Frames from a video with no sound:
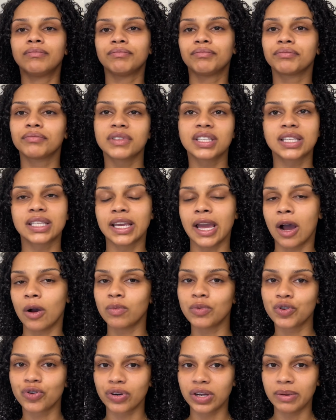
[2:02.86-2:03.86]
scalp
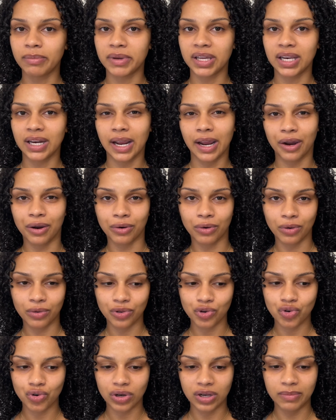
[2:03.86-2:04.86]
treatment, hair growth
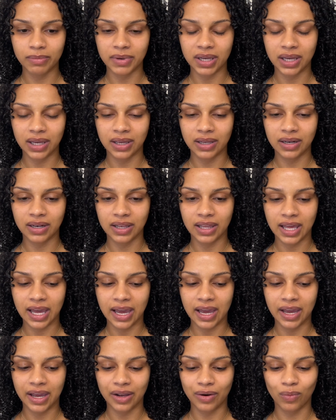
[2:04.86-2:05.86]
treatment
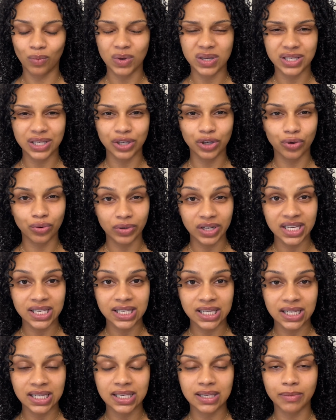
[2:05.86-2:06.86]
that wasn't
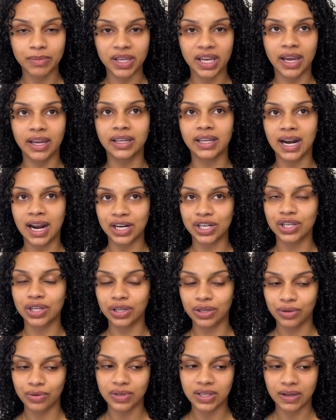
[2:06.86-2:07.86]
greasy, something I could actually
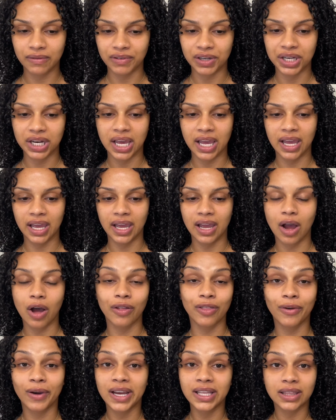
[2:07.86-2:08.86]
use every day.
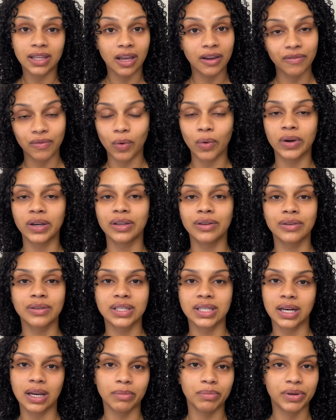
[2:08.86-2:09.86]
Although I love oils
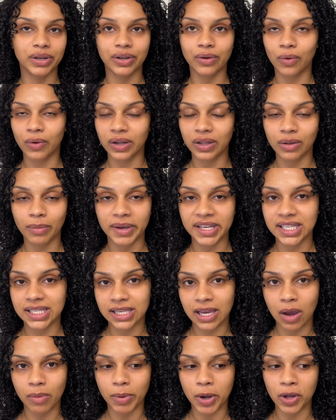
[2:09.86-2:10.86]
and I put oil on my
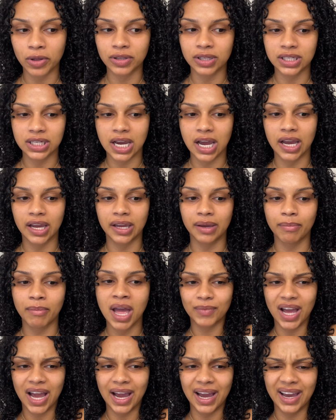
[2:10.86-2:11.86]
scalp all the time,
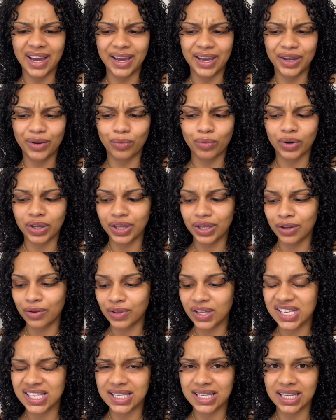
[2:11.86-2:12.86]
I really
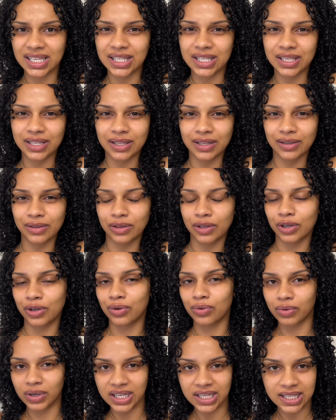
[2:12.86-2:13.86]
only stick to the
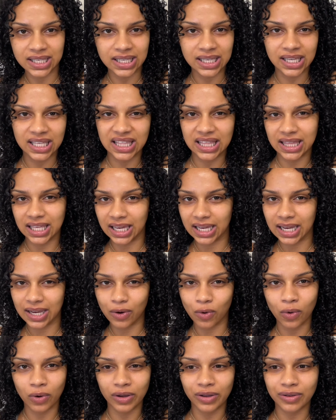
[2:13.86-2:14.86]
greasy, thick
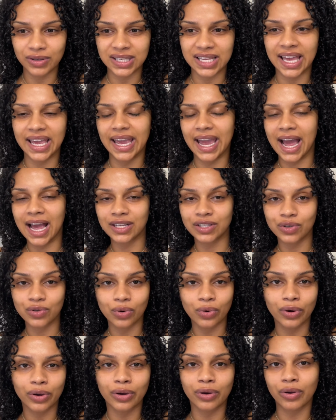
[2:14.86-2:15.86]
oils like castor
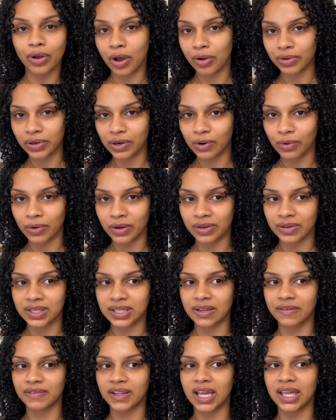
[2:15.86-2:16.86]
oil, coconut oil,
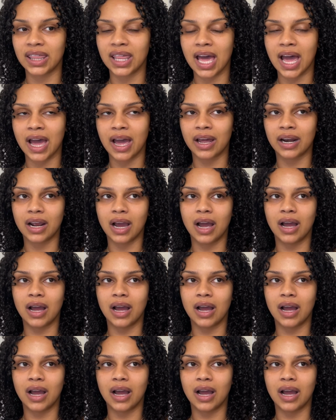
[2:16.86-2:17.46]
stuff like that